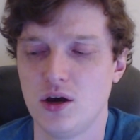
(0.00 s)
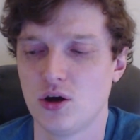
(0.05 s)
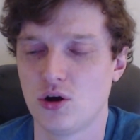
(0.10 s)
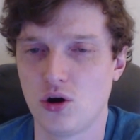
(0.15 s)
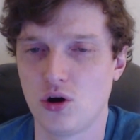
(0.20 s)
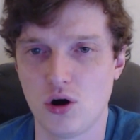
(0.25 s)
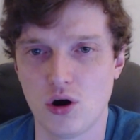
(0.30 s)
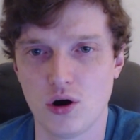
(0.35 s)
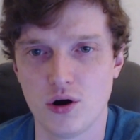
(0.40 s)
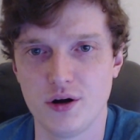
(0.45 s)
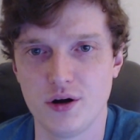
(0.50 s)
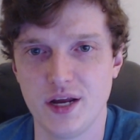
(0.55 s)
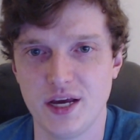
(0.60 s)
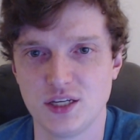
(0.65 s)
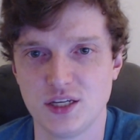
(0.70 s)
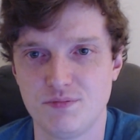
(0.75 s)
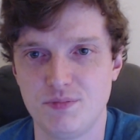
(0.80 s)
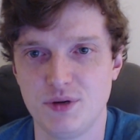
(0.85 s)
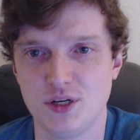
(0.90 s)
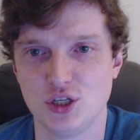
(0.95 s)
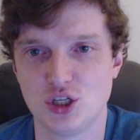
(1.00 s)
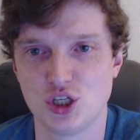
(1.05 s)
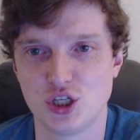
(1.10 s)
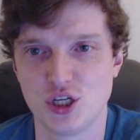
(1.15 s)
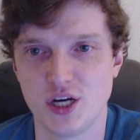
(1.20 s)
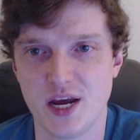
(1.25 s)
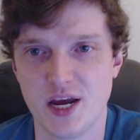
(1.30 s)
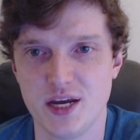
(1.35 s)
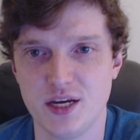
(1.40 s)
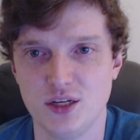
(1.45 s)
card has been
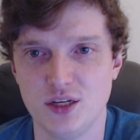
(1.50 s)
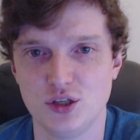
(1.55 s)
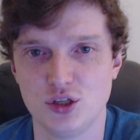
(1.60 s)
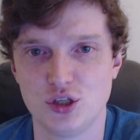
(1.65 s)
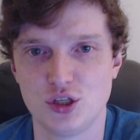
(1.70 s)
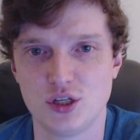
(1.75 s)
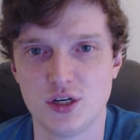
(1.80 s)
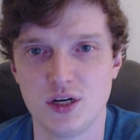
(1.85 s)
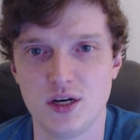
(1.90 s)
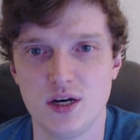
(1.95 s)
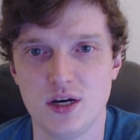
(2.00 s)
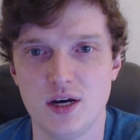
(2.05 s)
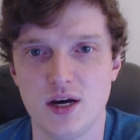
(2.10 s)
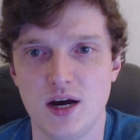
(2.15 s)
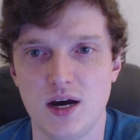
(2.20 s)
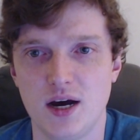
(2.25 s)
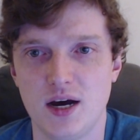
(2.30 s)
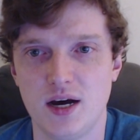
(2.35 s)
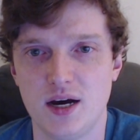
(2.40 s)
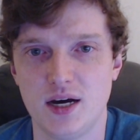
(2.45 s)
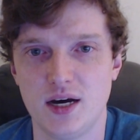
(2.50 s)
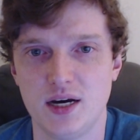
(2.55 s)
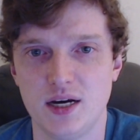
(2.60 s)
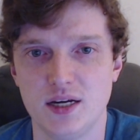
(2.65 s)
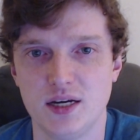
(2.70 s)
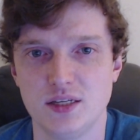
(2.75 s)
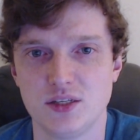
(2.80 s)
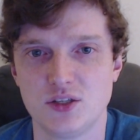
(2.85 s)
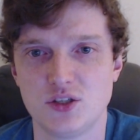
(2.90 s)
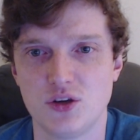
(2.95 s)
changed
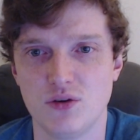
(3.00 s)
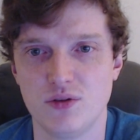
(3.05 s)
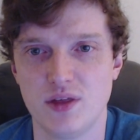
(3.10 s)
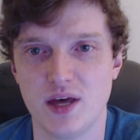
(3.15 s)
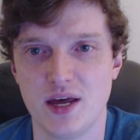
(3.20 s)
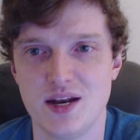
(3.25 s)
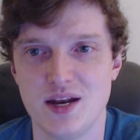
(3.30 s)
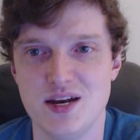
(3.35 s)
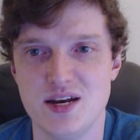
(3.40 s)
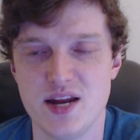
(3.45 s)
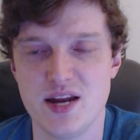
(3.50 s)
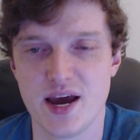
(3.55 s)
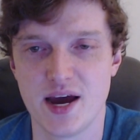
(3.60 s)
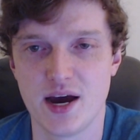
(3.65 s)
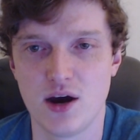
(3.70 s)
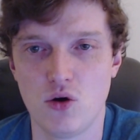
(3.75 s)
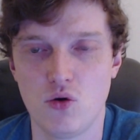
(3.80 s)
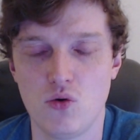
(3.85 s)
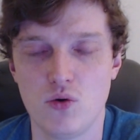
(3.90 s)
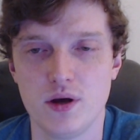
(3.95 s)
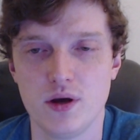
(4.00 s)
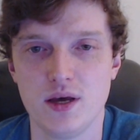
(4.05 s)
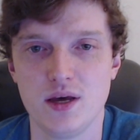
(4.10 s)
so that now,